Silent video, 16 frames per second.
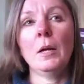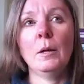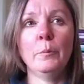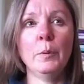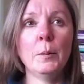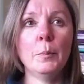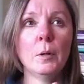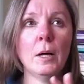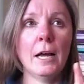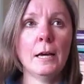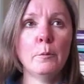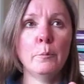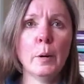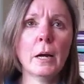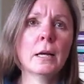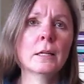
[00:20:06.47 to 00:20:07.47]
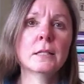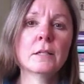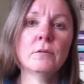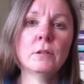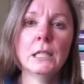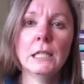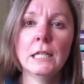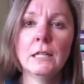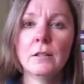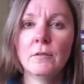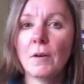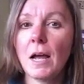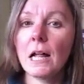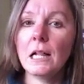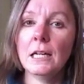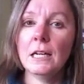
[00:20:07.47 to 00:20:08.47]
and people had buckets of lily of the
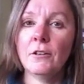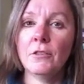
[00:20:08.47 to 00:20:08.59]
valley,